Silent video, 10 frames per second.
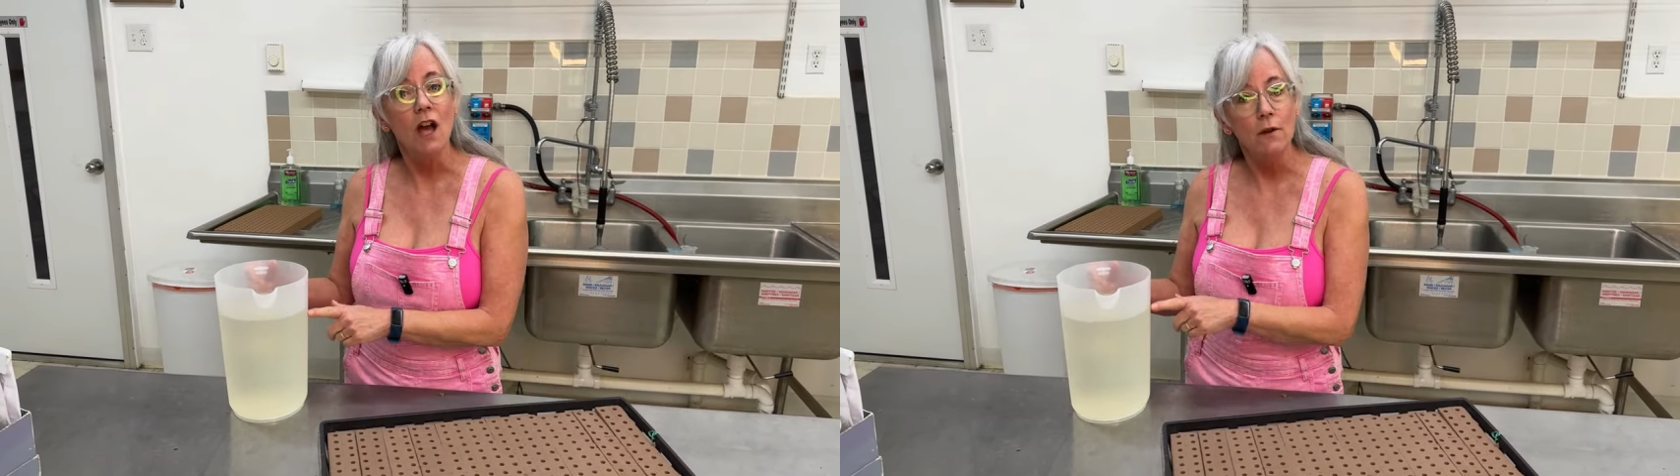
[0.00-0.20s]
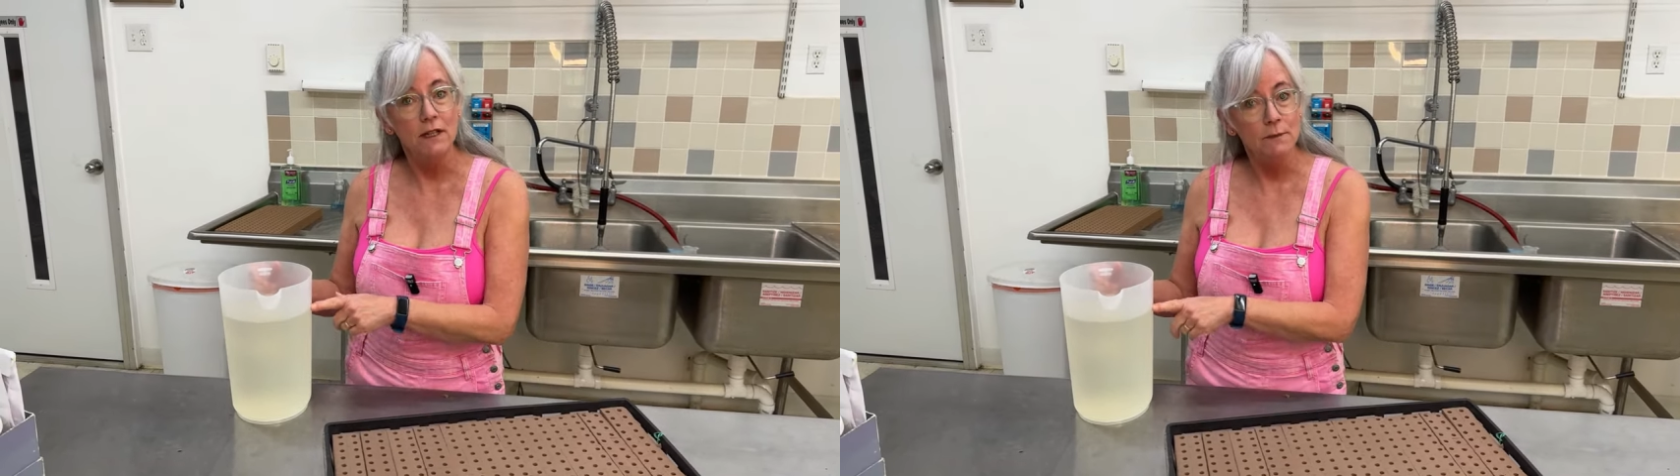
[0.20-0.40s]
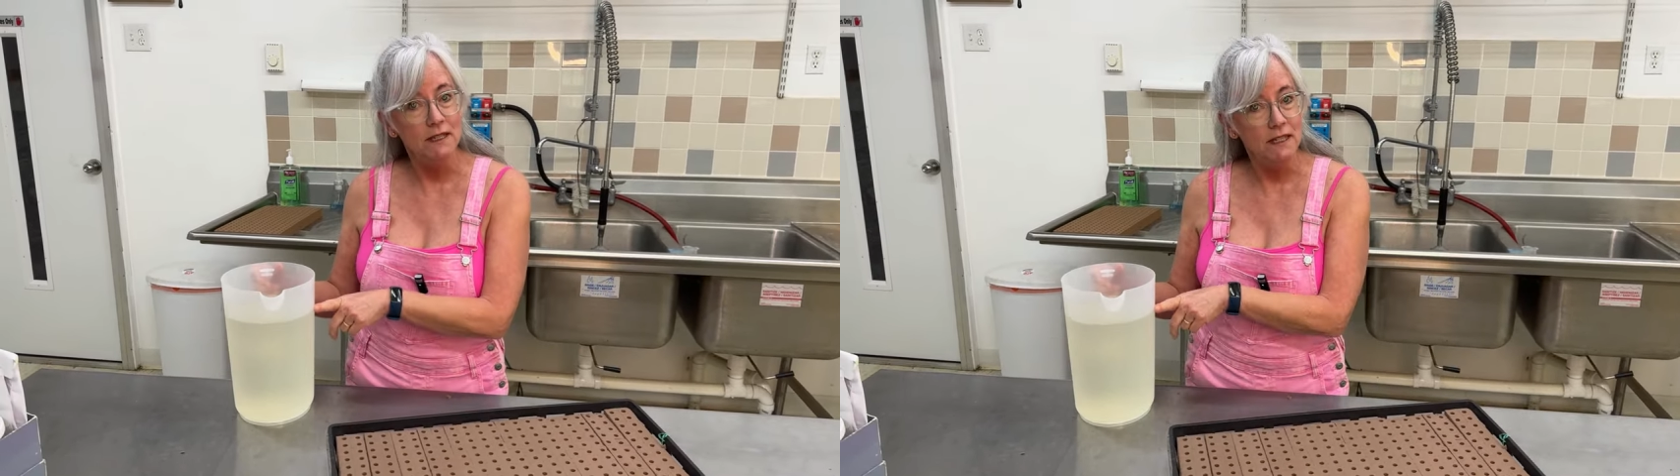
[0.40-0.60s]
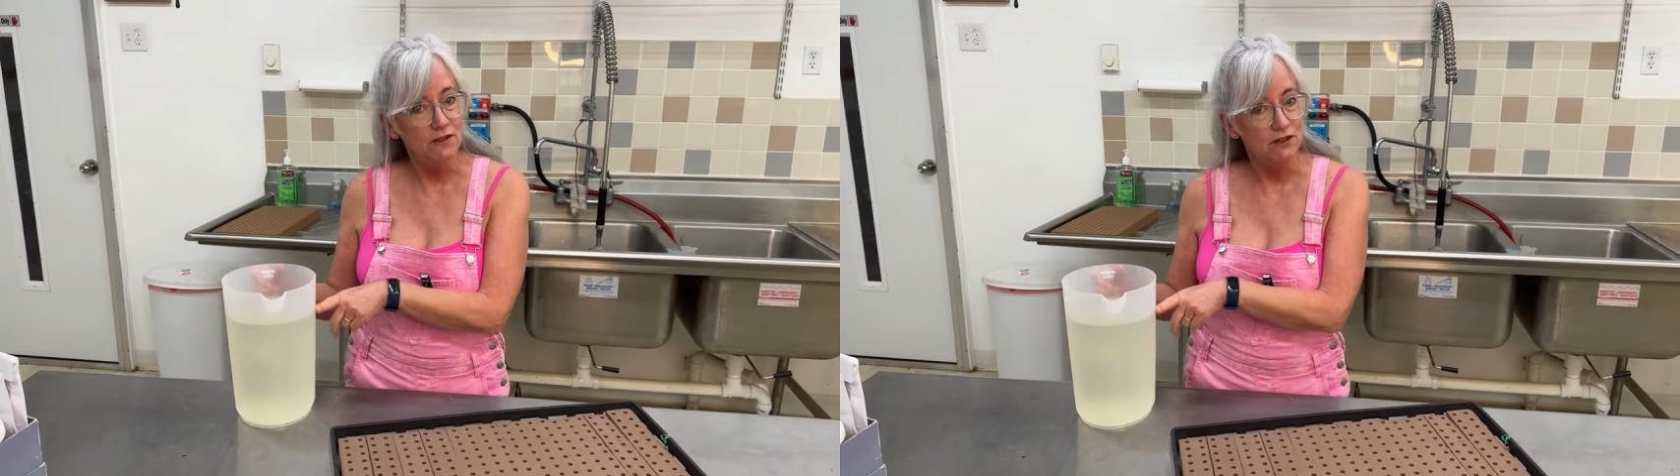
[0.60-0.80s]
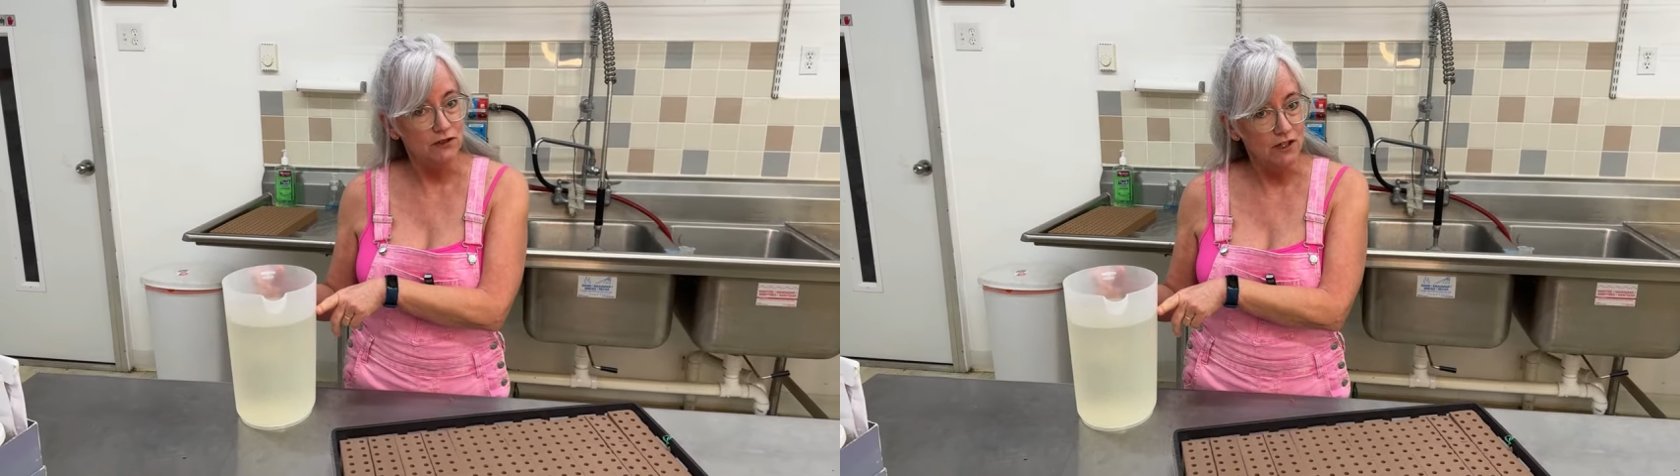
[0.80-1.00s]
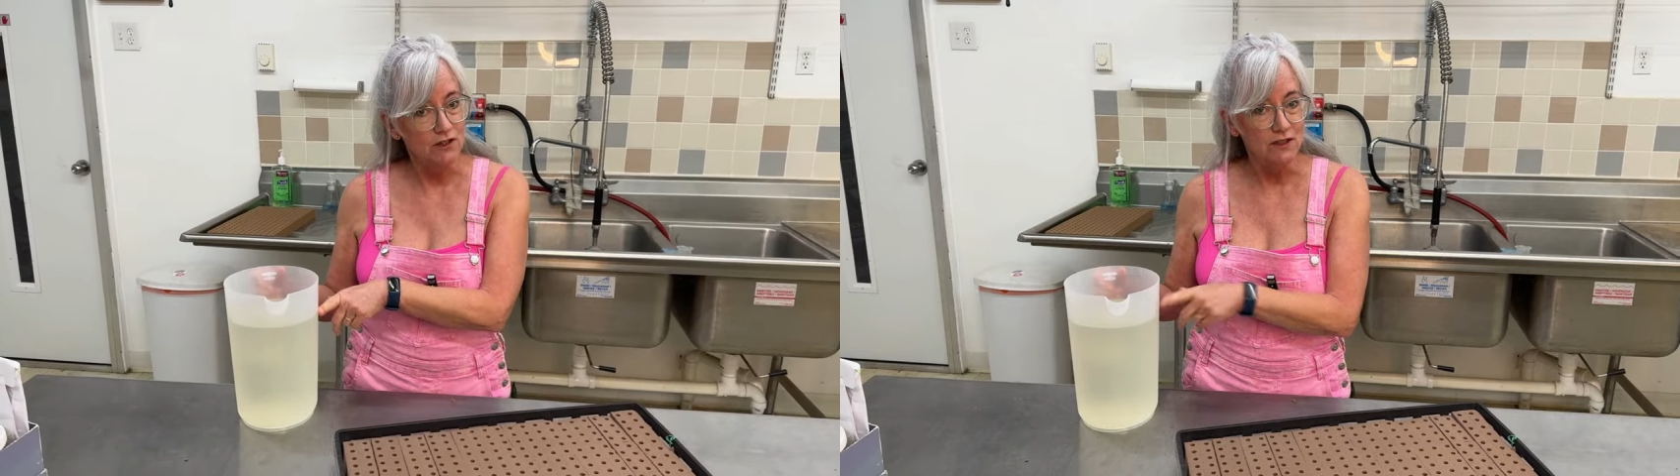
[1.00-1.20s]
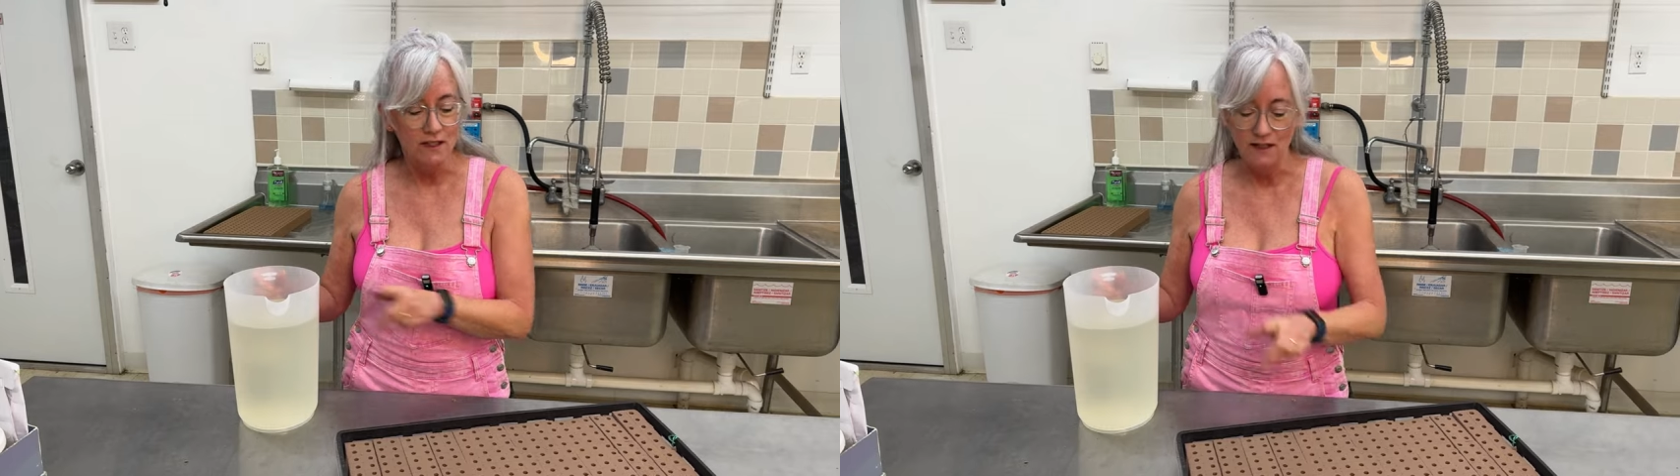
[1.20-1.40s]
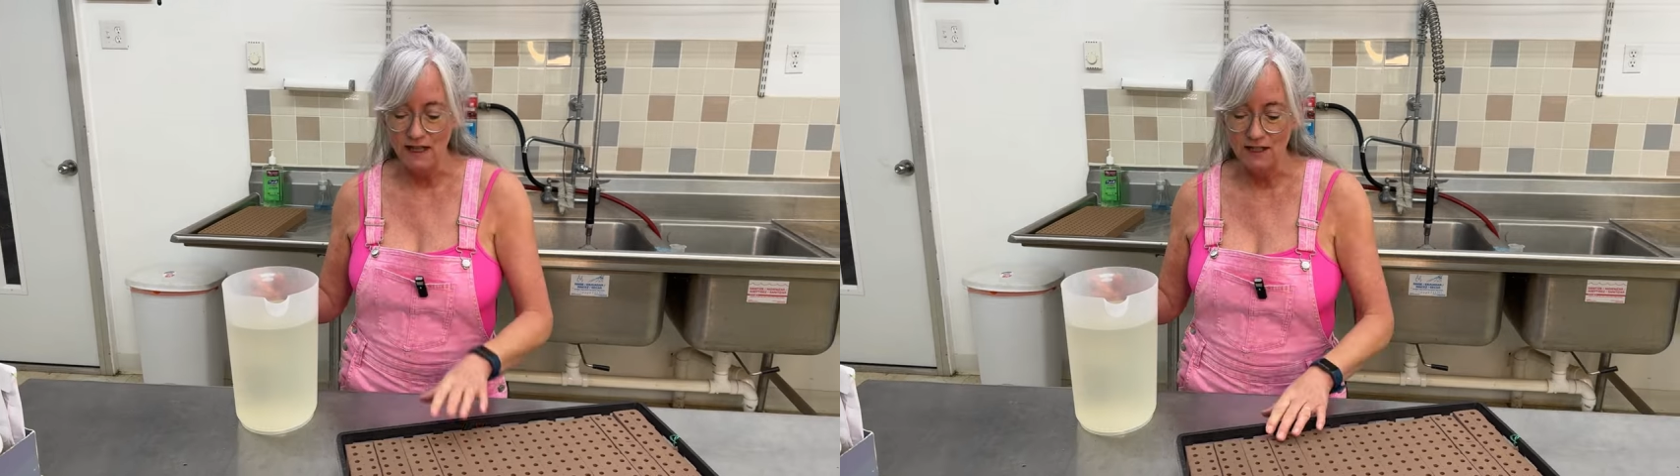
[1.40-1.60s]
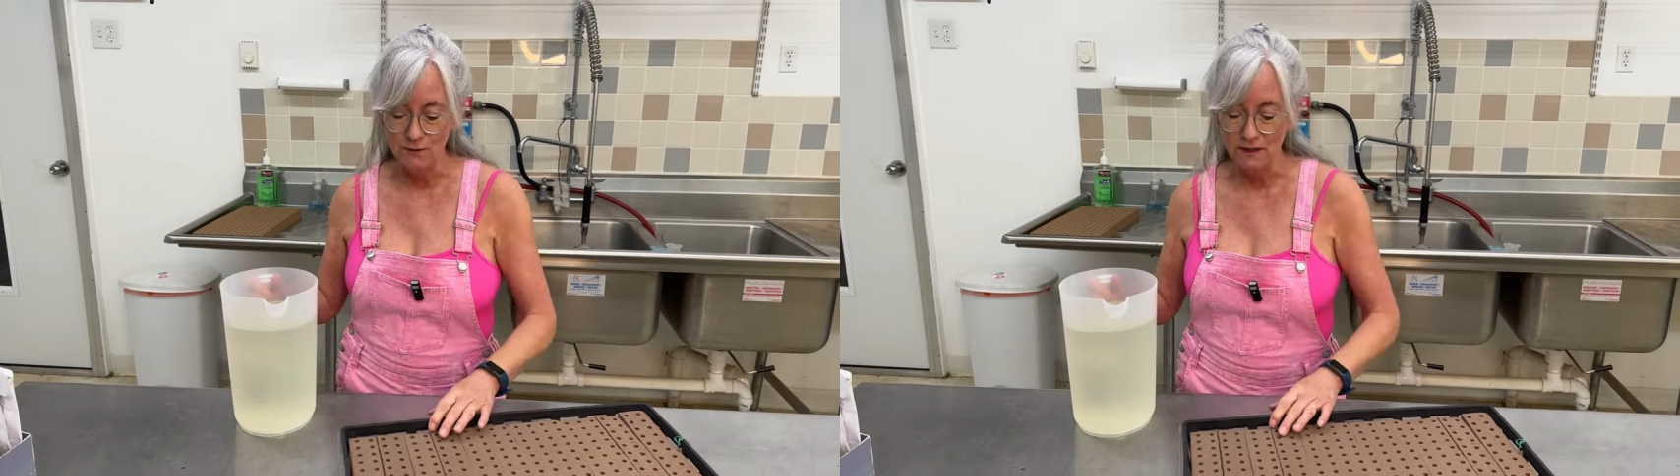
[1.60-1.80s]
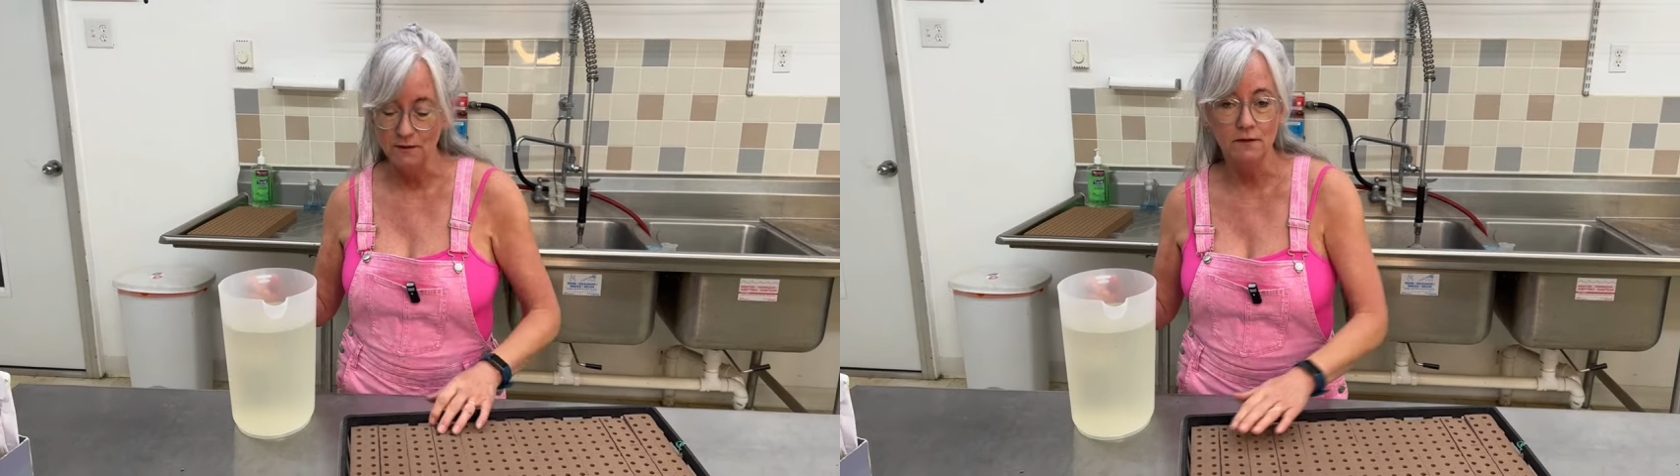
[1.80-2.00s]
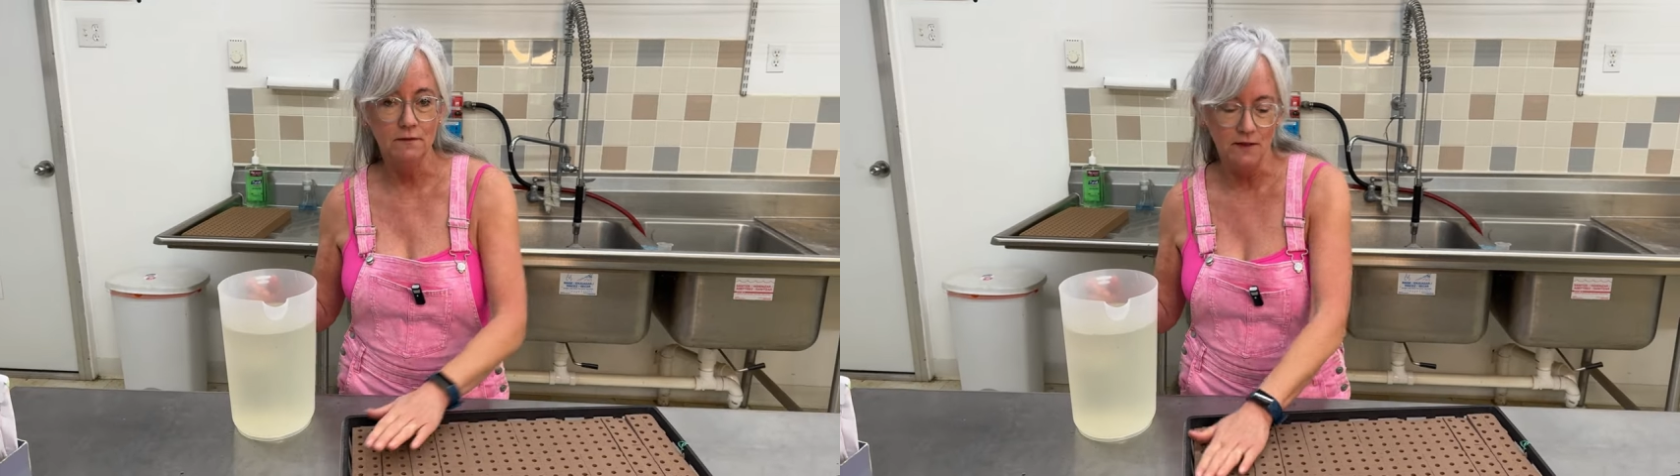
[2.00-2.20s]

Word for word: already pH adjusted and that's what the